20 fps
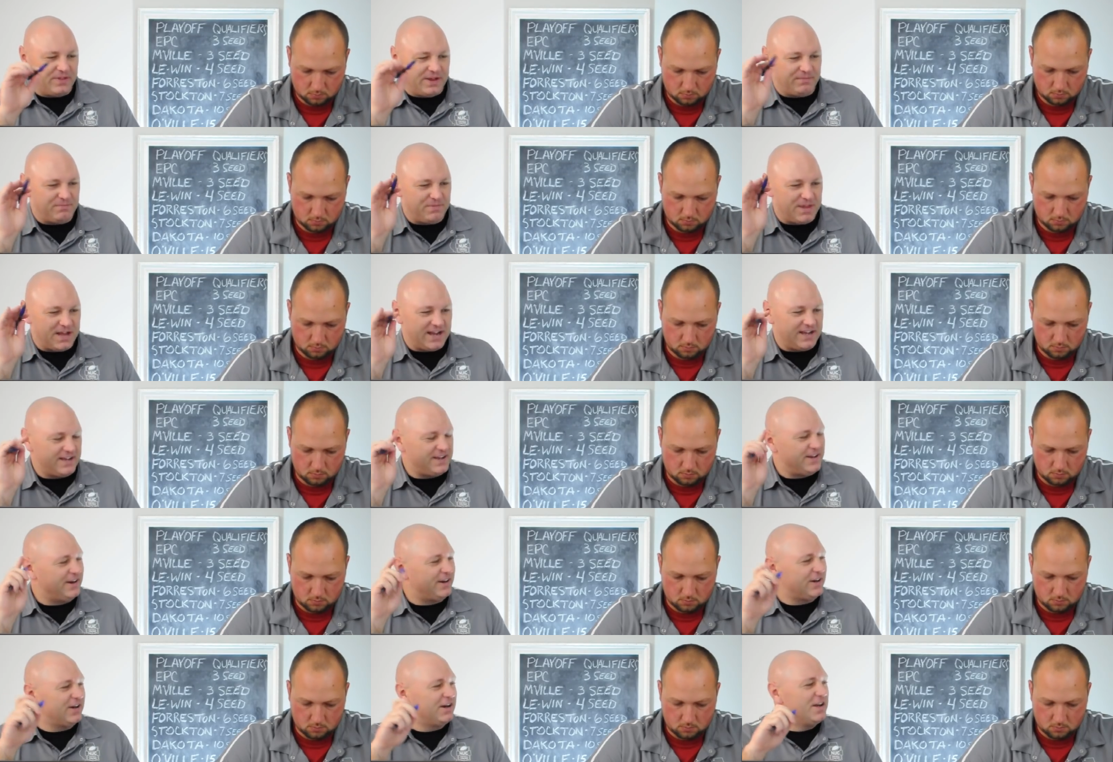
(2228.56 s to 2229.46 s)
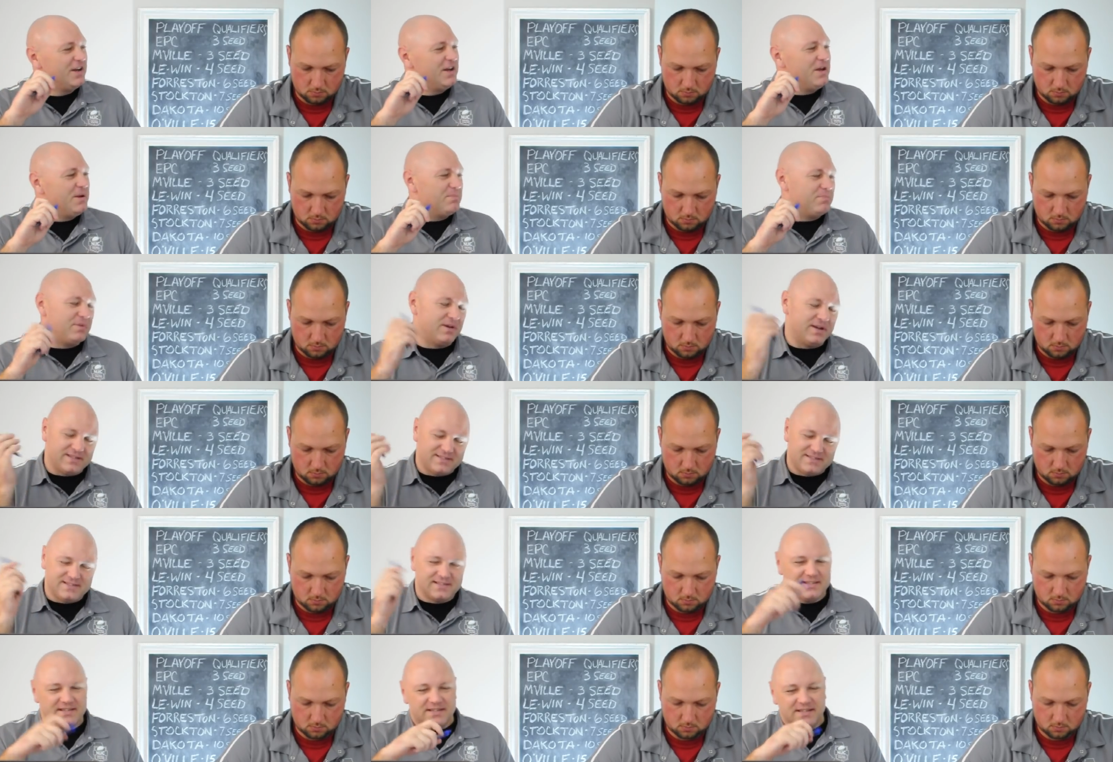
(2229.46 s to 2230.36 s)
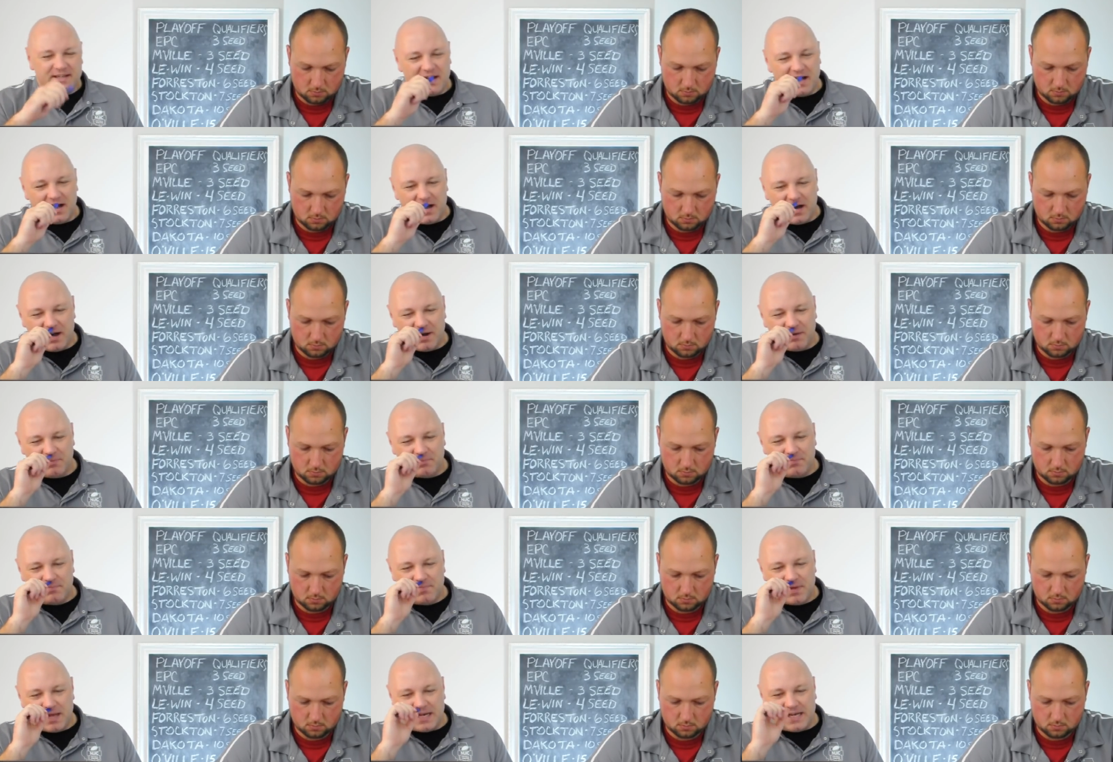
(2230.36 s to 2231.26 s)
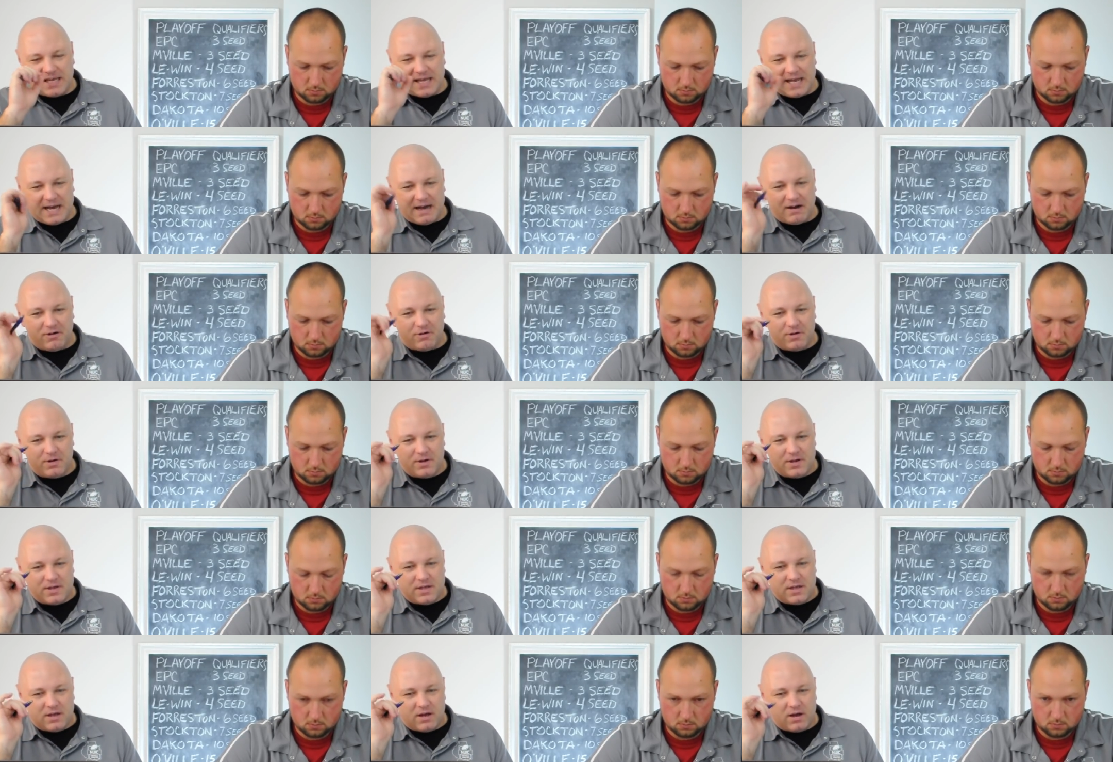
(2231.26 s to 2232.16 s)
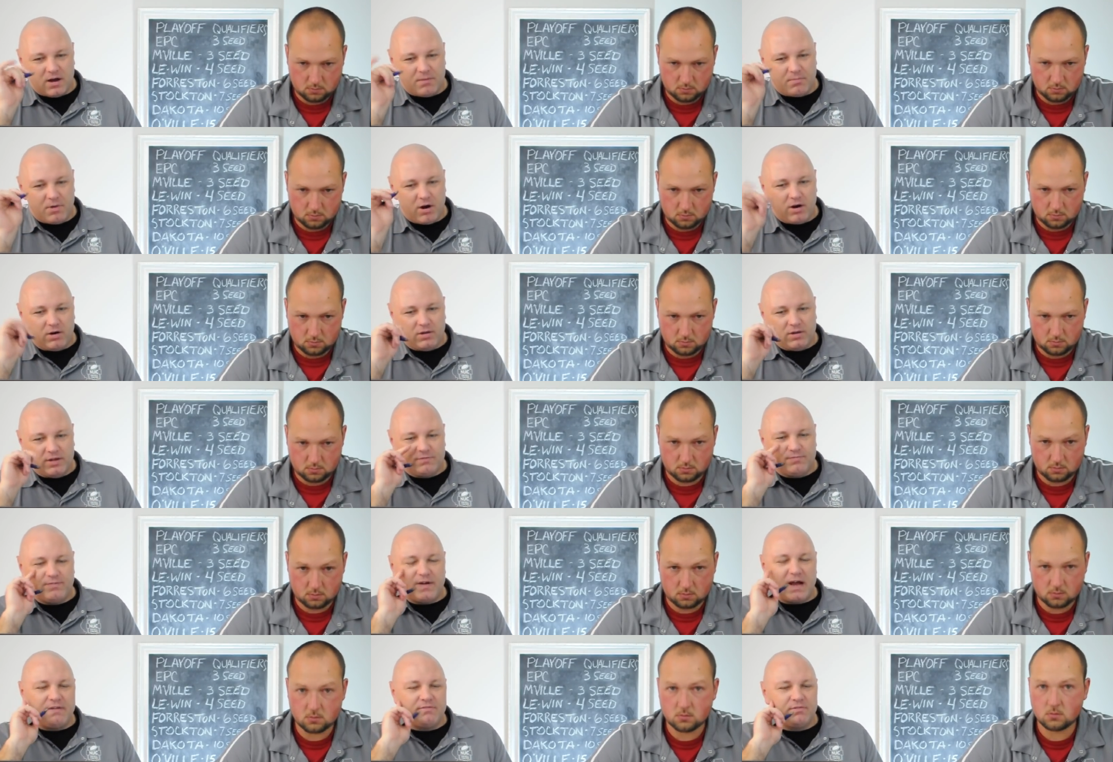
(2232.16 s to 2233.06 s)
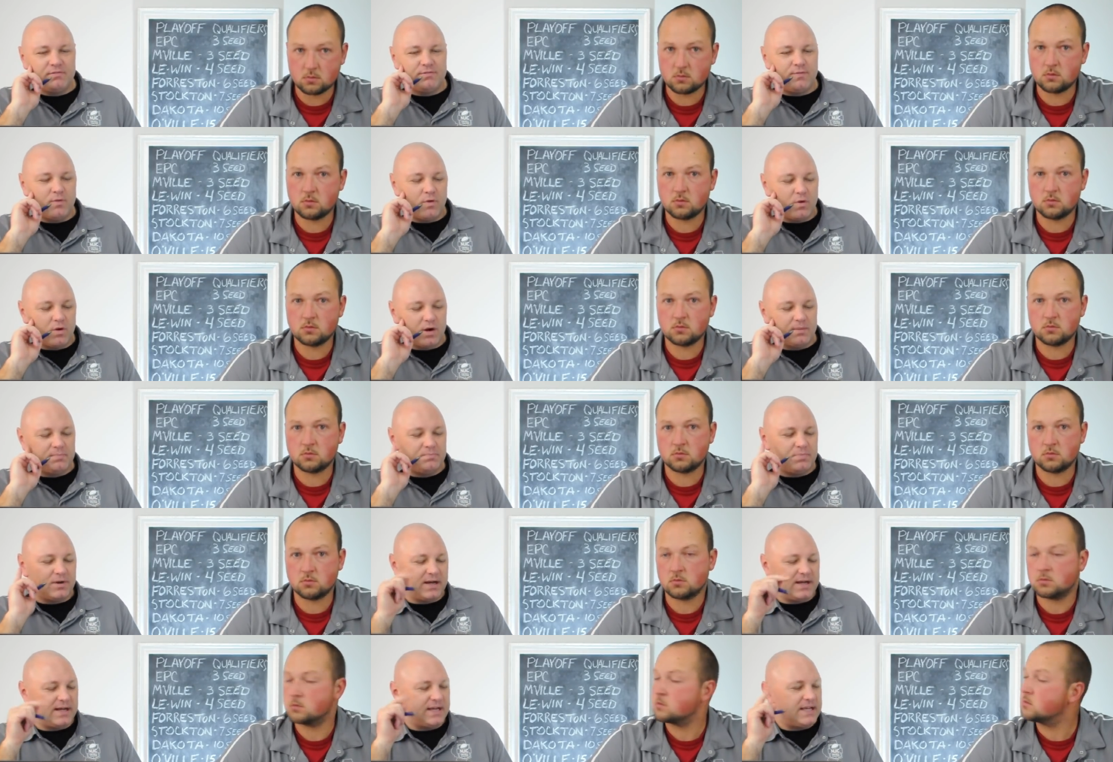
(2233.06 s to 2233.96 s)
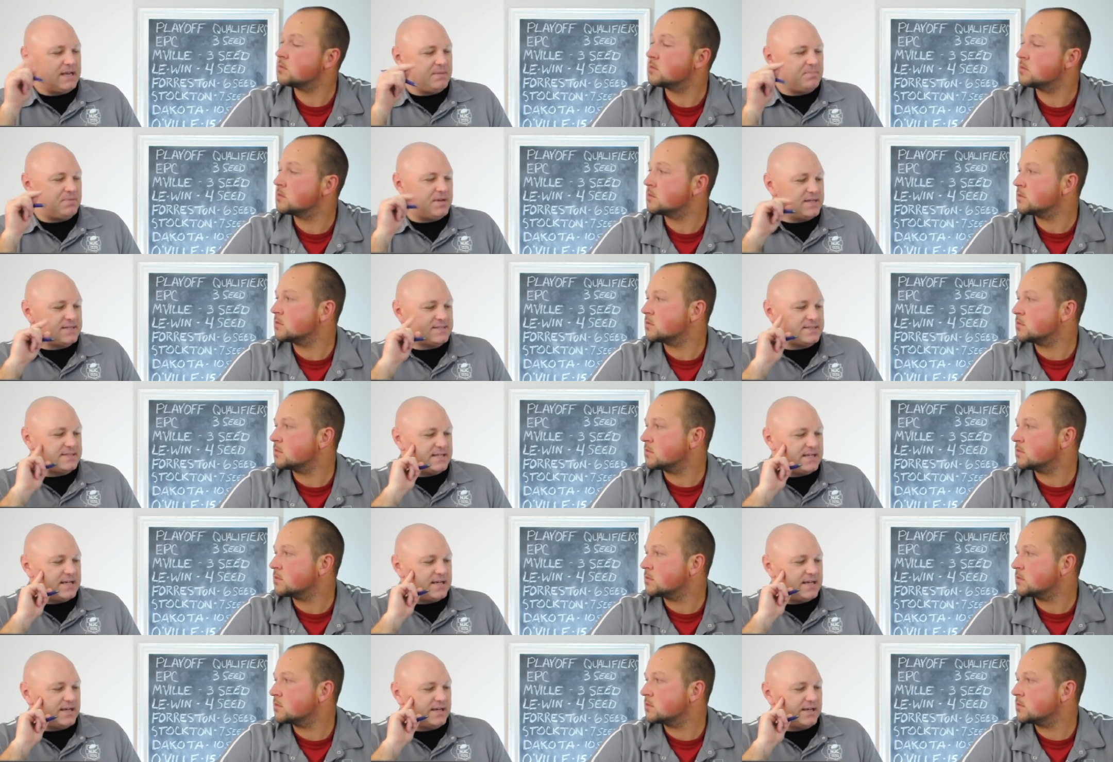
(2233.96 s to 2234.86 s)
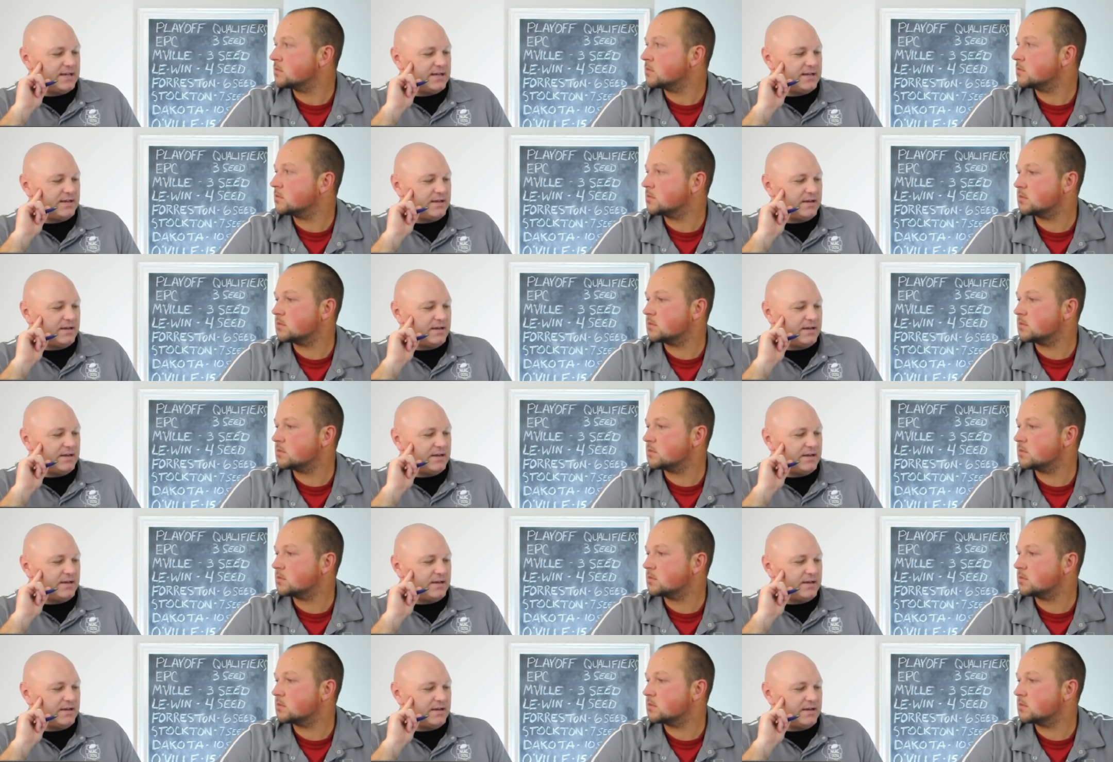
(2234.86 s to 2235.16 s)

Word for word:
Speaker 1: them that year. But um, anyhow, um, Harlan five and four, but EPC